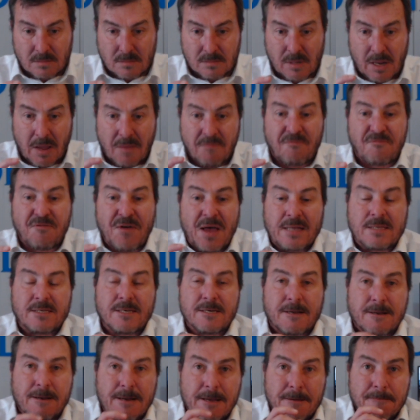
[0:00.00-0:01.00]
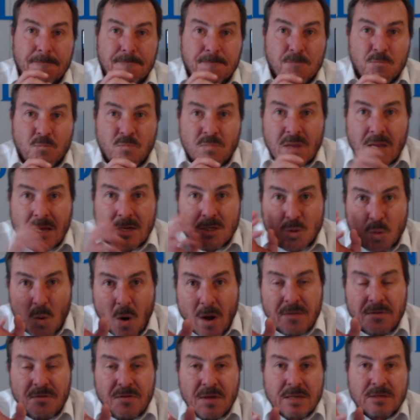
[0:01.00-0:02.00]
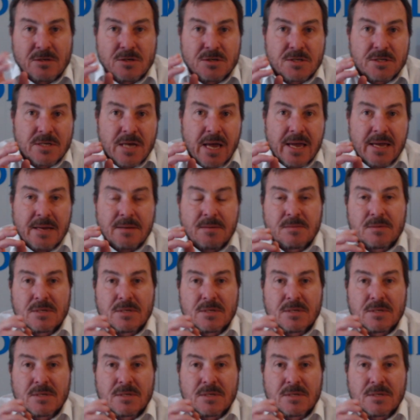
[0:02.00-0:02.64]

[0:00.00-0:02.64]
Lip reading: emphatically. It's one thing to say